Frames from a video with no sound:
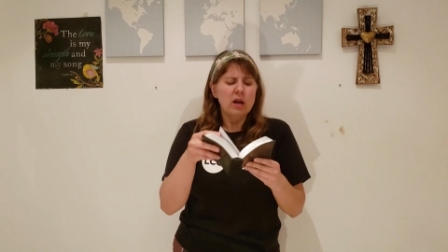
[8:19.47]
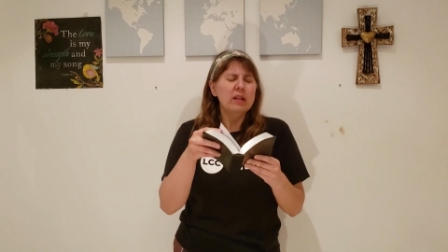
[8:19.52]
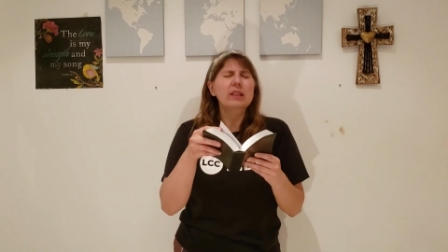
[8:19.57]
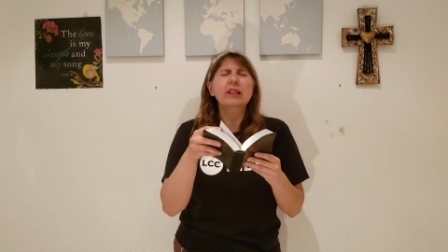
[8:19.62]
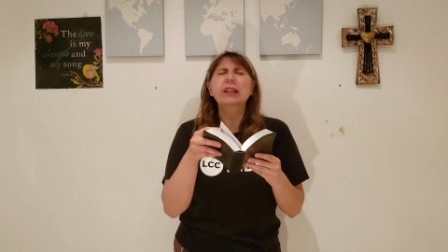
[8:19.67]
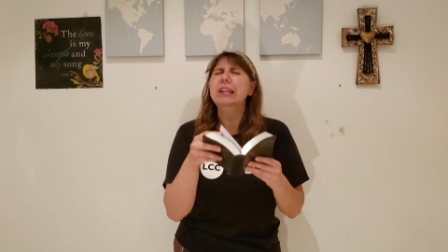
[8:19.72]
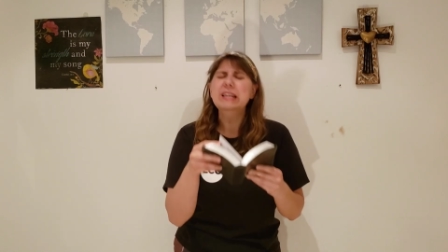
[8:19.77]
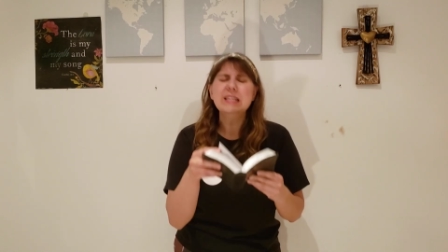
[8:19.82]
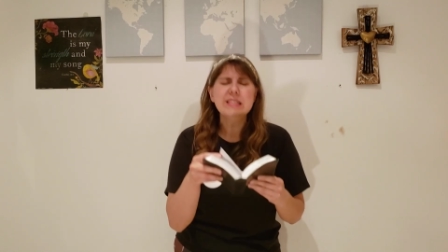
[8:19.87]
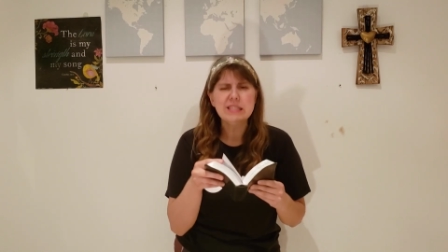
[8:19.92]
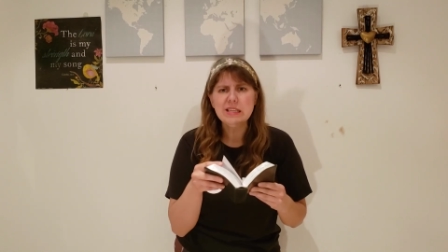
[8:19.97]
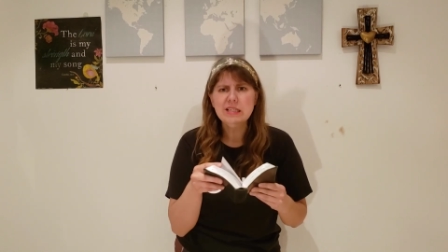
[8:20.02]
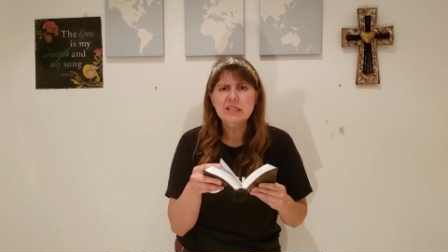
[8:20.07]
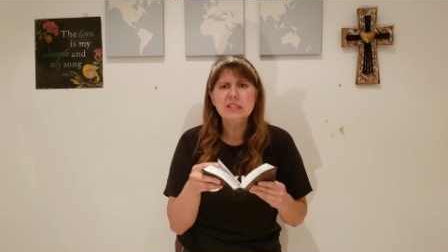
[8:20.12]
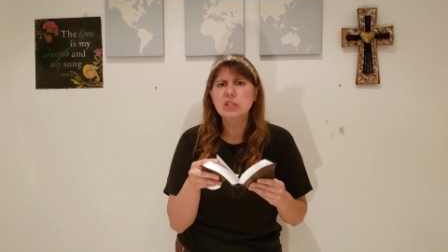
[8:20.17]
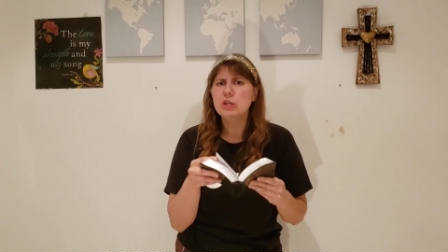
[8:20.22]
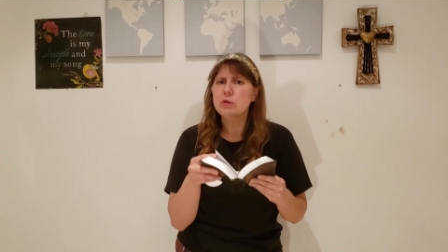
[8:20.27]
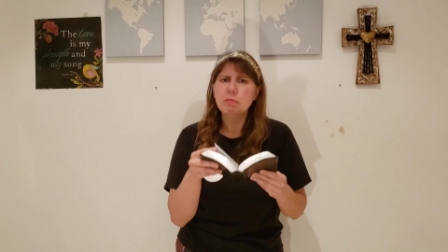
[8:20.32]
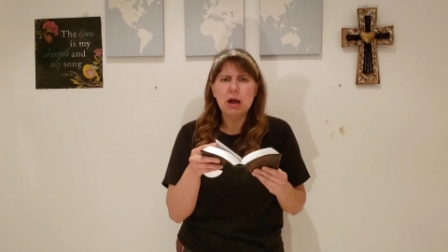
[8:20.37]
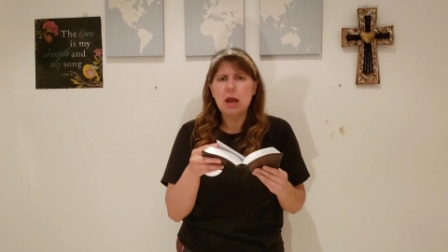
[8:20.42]
Listen
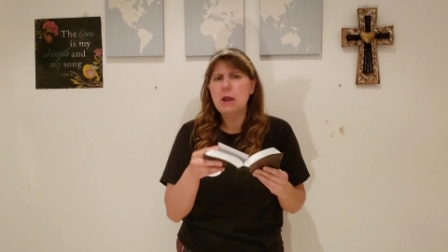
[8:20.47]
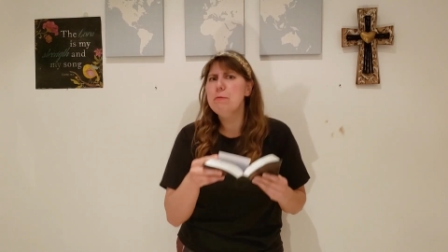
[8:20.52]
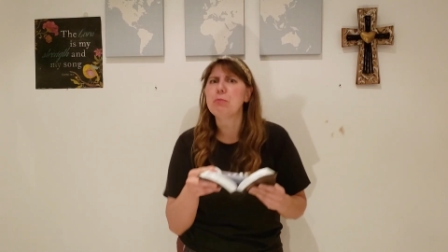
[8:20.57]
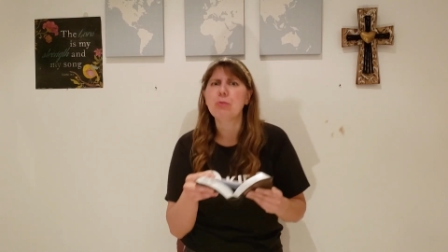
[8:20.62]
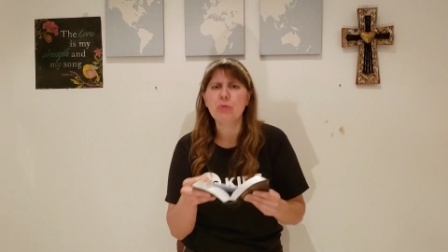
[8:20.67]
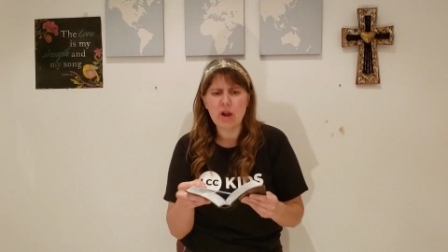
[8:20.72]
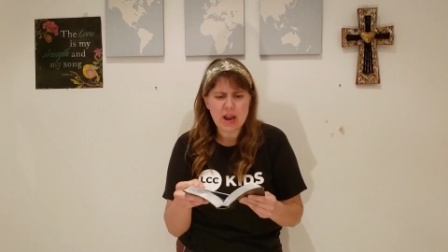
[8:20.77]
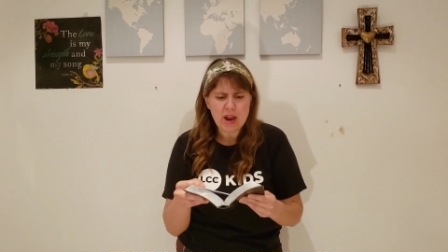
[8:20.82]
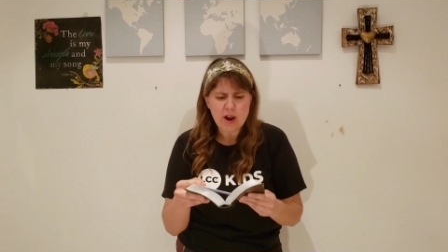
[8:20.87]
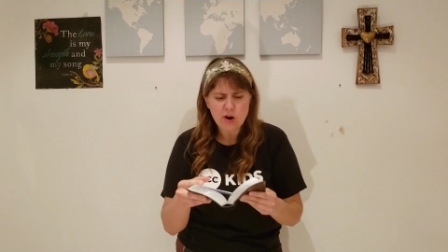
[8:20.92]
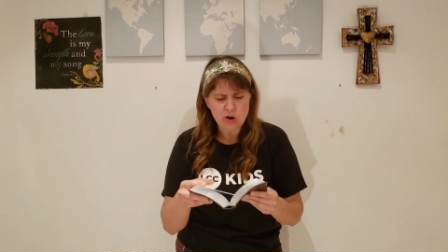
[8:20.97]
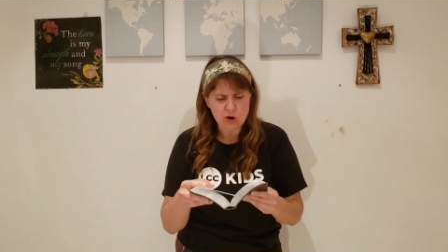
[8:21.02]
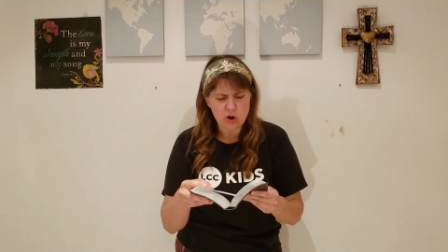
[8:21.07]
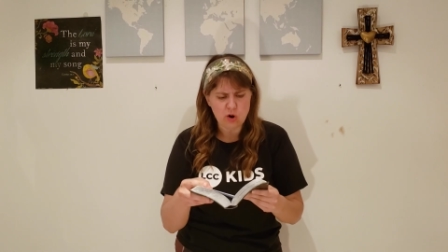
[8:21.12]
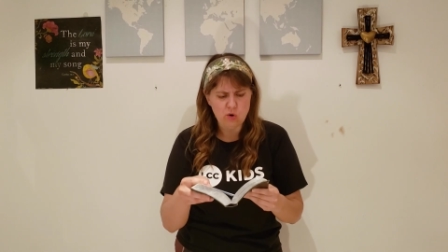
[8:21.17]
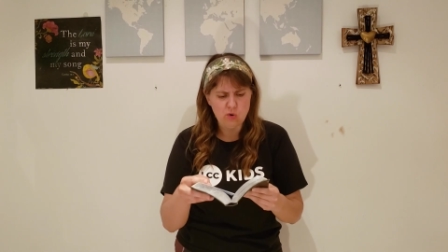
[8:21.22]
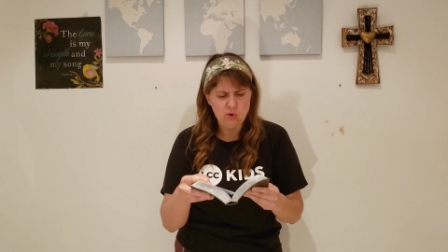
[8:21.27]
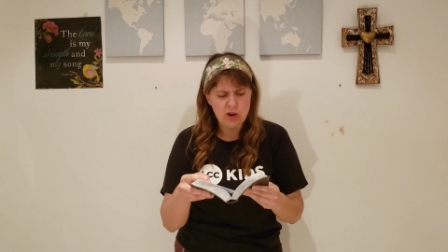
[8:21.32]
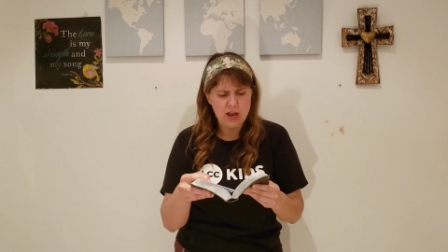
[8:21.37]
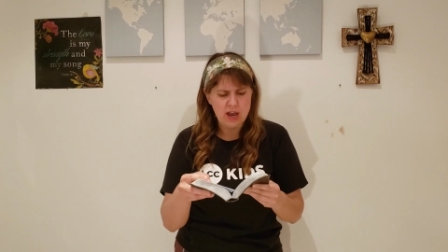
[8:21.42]
to my prayer,
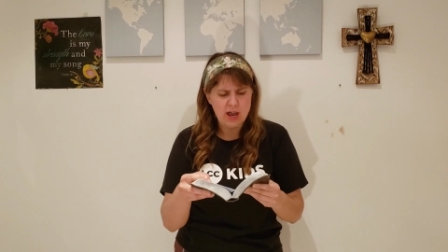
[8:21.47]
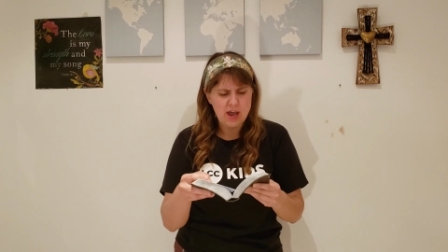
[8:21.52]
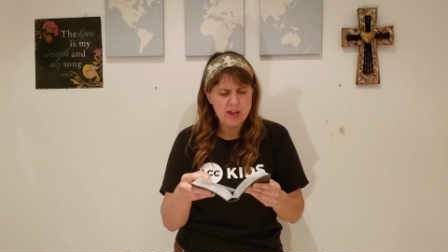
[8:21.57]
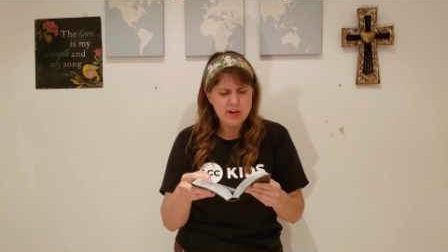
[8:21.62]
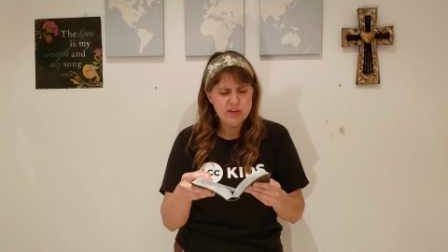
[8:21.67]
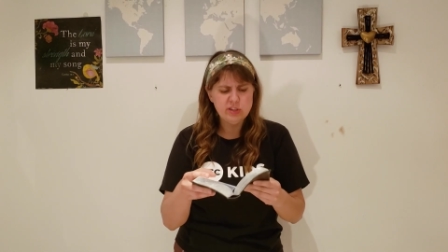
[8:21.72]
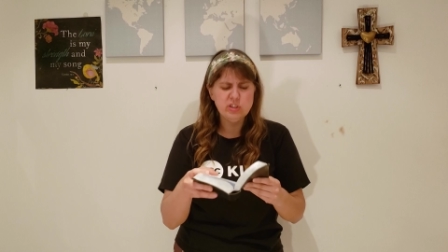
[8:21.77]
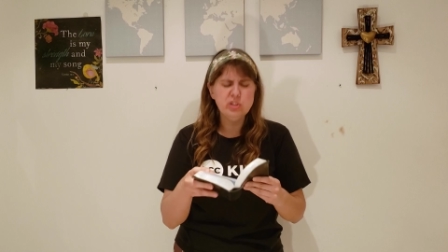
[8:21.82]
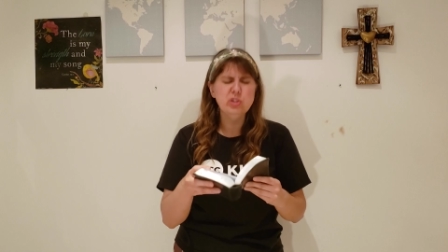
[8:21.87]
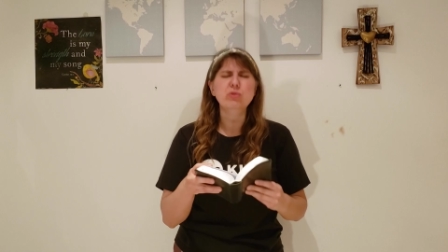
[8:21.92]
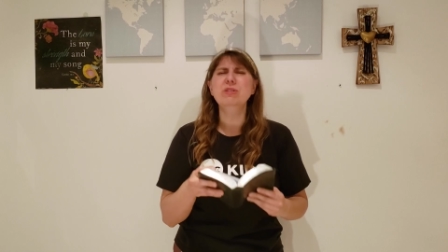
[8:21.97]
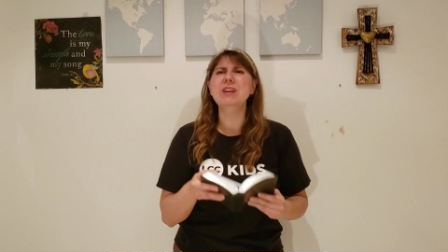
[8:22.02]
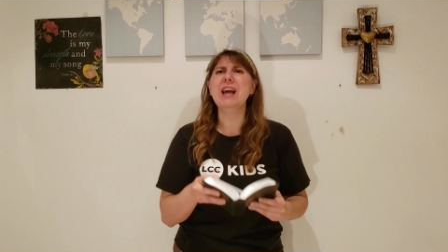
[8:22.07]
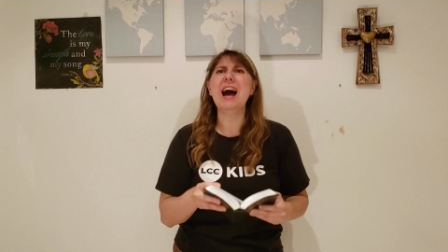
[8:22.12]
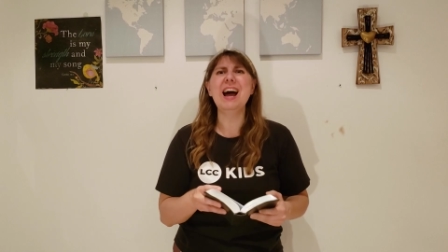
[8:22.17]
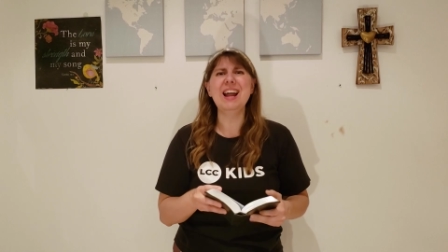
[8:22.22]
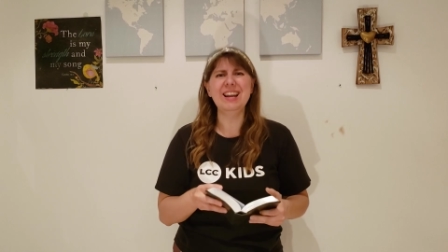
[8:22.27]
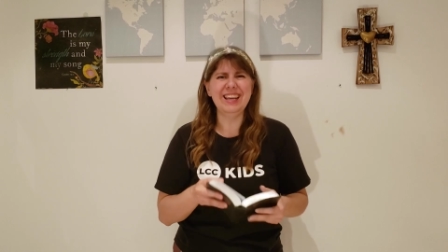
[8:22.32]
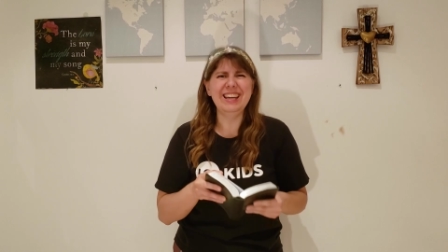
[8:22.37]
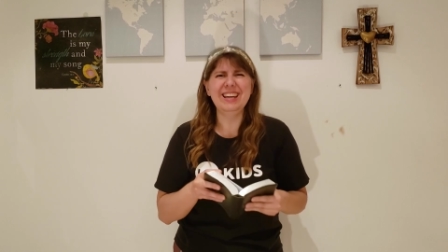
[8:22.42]
O God. Do
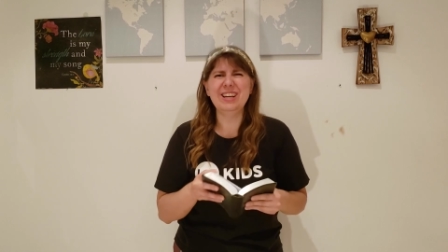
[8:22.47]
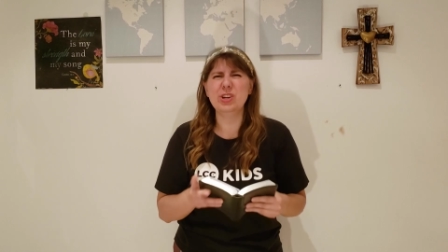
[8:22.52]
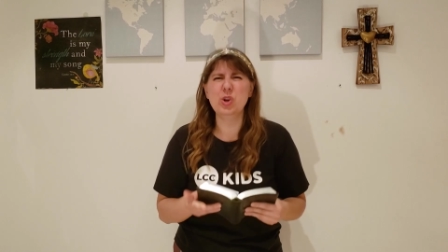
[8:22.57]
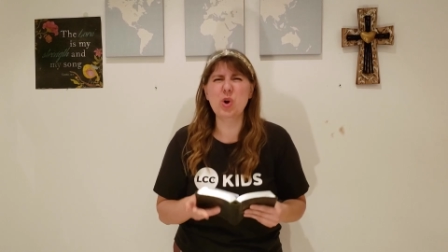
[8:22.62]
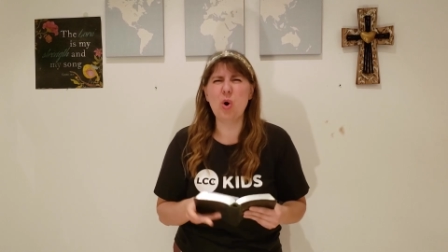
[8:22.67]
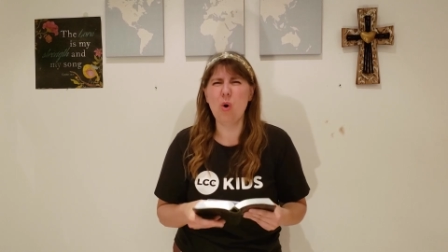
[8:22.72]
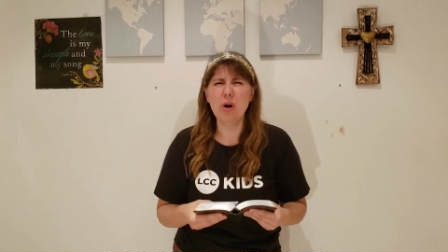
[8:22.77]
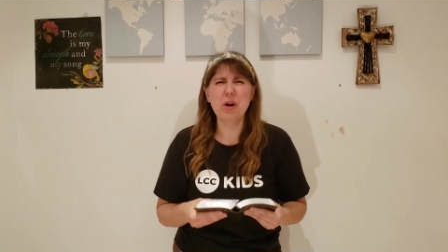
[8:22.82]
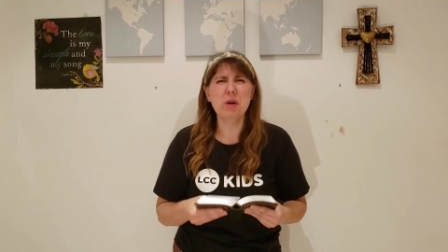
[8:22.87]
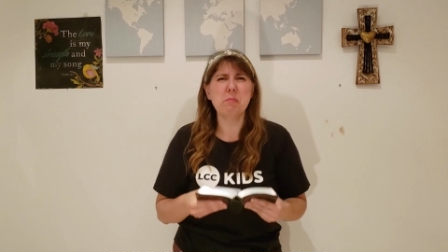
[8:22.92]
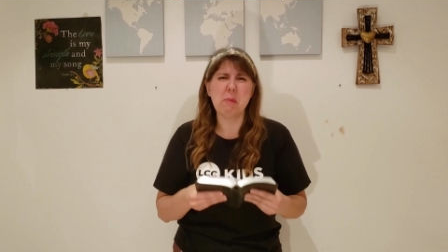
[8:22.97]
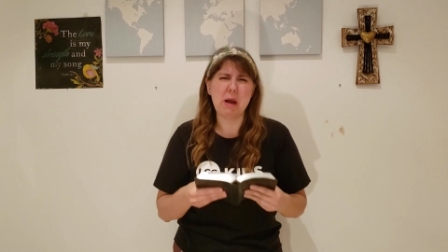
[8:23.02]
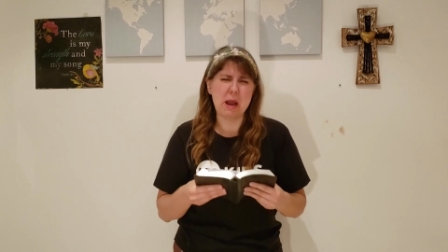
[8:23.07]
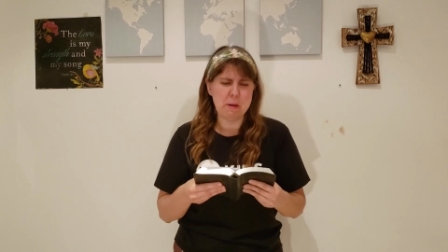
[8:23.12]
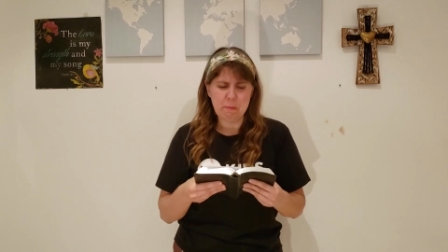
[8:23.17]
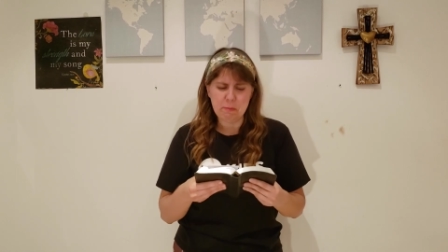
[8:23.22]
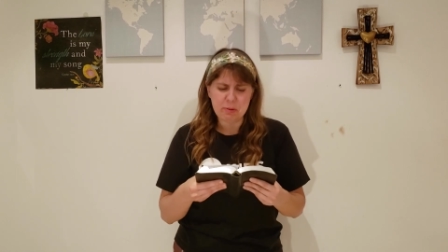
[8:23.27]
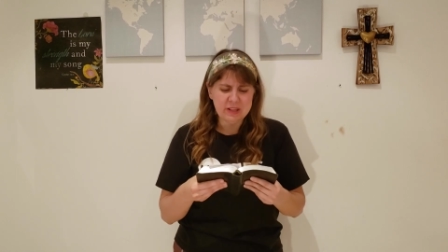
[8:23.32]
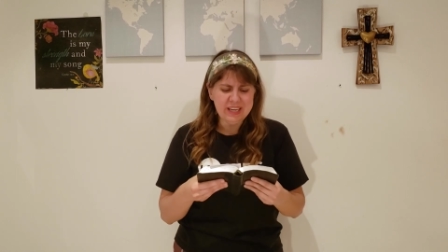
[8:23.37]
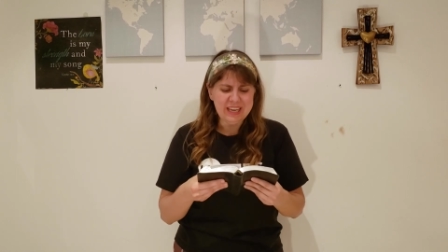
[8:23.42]
not ignore my
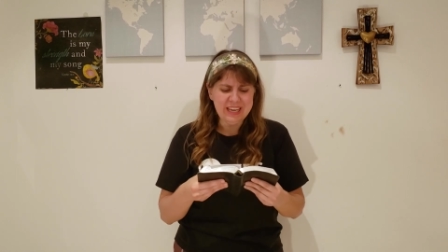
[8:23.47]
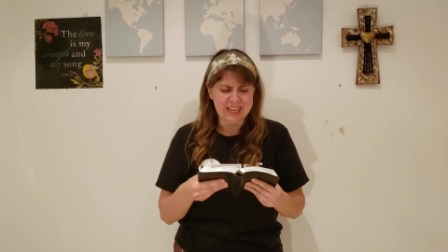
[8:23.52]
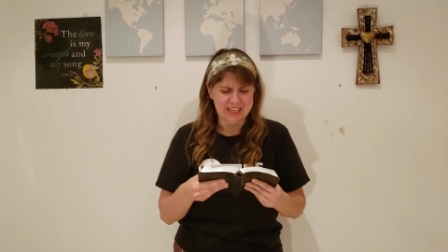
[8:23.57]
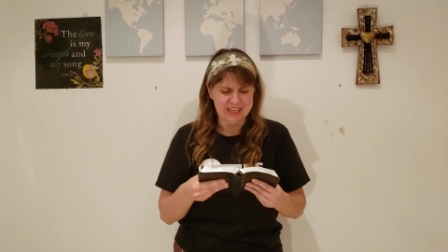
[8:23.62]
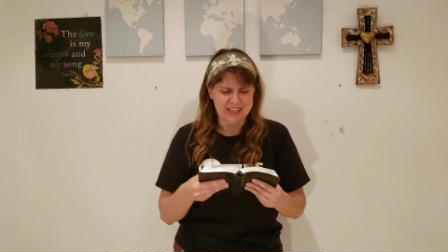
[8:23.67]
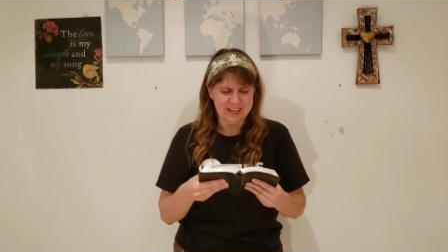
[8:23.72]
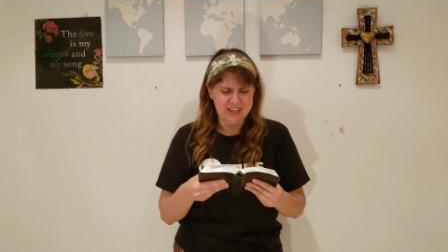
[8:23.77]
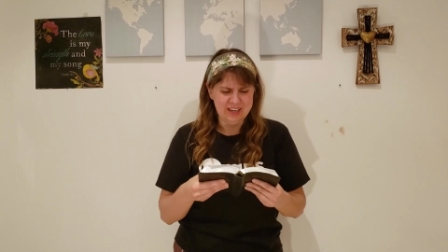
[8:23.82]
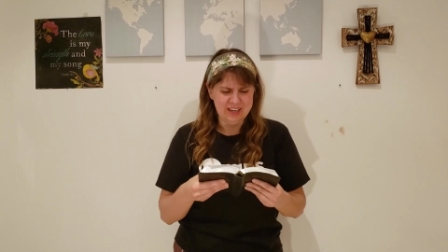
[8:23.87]
plea.